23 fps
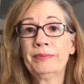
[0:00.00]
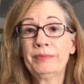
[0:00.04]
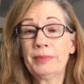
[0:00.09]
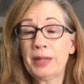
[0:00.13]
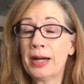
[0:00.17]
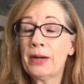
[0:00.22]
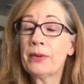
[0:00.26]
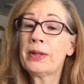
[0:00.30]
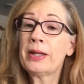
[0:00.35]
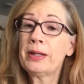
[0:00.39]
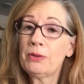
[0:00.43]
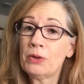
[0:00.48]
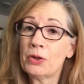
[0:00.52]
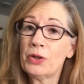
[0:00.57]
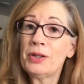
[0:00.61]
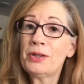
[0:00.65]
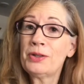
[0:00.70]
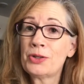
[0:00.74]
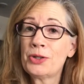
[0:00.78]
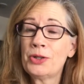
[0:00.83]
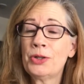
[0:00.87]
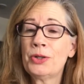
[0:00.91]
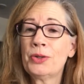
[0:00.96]
how they
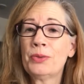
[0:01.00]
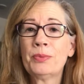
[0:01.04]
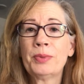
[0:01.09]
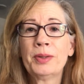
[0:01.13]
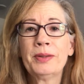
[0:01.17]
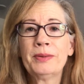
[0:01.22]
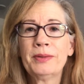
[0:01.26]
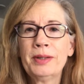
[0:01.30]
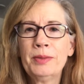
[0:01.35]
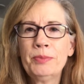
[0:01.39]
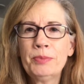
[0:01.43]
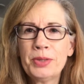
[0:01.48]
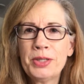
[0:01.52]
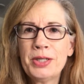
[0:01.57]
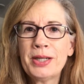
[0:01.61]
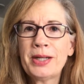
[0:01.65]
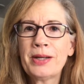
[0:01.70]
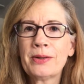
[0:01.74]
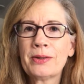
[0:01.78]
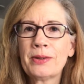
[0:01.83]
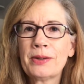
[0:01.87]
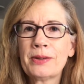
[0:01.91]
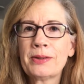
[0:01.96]
look too, but in
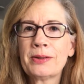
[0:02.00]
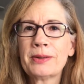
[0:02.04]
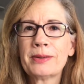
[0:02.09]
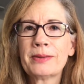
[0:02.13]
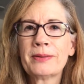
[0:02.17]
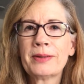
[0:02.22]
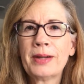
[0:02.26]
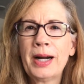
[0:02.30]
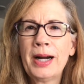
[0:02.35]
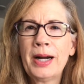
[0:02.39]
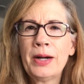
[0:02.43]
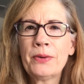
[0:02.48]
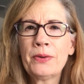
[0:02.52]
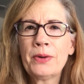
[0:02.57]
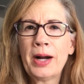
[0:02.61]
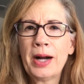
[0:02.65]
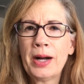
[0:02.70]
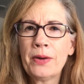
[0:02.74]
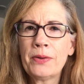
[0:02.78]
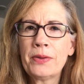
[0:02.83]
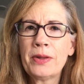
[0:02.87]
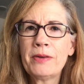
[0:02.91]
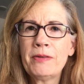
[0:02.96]
particular,
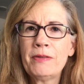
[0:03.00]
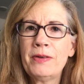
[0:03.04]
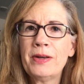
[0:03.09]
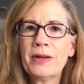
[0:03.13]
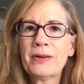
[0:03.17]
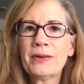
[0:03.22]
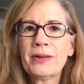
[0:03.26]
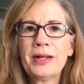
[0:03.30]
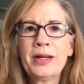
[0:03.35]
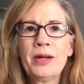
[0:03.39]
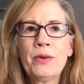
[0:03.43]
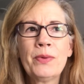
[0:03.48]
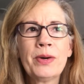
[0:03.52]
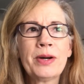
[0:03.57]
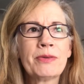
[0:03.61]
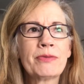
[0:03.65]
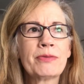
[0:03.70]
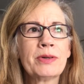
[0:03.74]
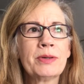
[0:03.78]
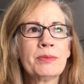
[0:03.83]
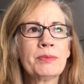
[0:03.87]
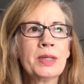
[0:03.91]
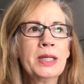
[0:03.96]
how they feel. Anywhere
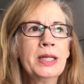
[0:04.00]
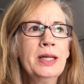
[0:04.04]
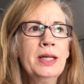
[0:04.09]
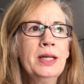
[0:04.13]
from,